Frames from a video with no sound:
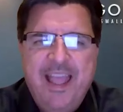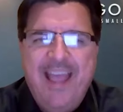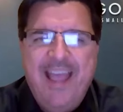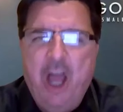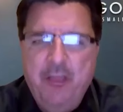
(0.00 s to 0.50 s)

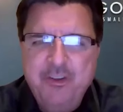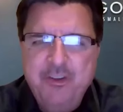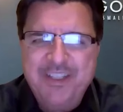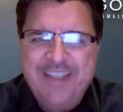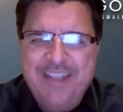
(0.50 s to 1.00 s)
and
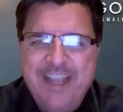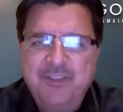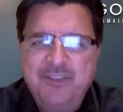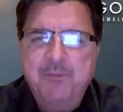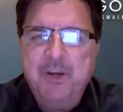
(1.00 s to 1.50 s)
others
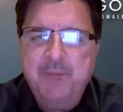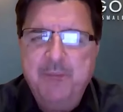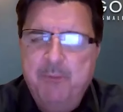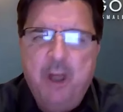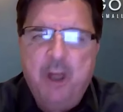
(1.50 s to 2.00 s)
engaged
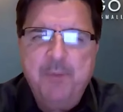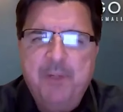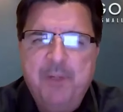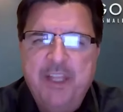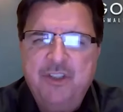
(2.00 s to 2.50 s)
in market
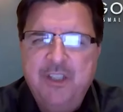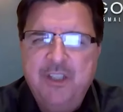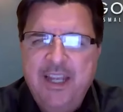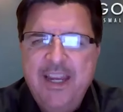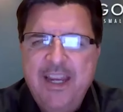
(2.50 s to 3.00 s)
manipulation